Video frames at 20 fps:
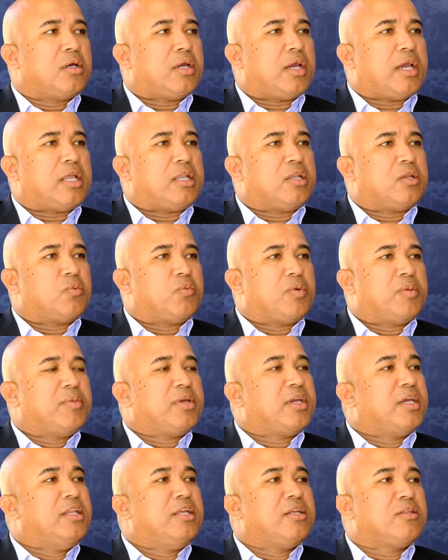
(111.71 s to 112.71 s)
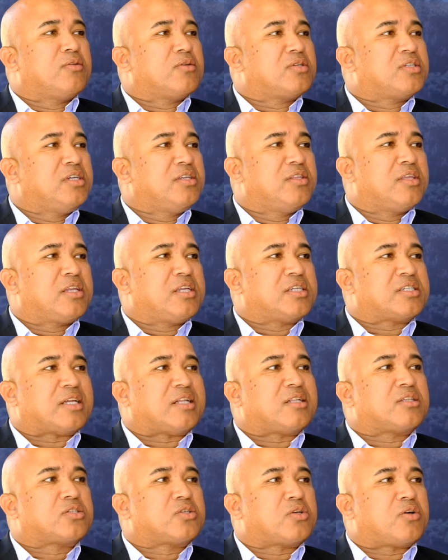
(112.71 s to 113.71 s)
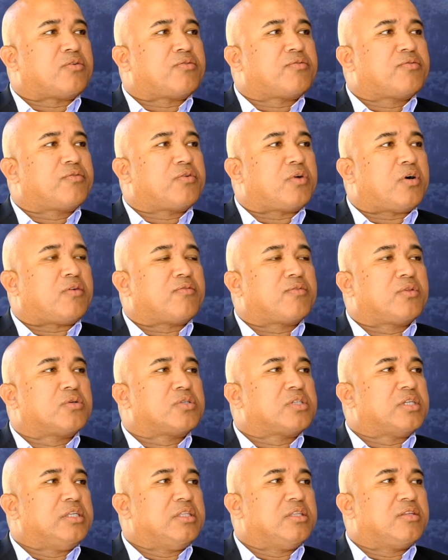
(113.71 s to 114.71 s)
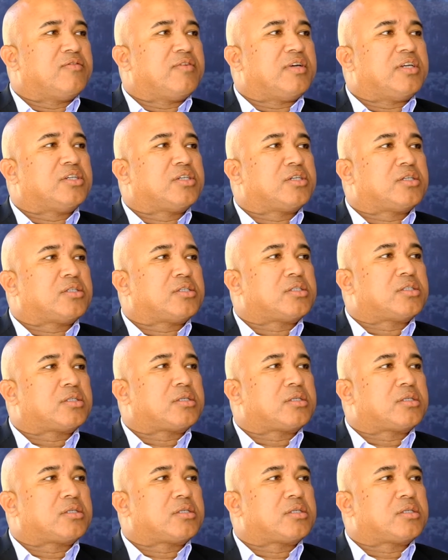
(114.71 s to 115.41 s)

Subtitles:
And we're beginning to see the results of those interventions.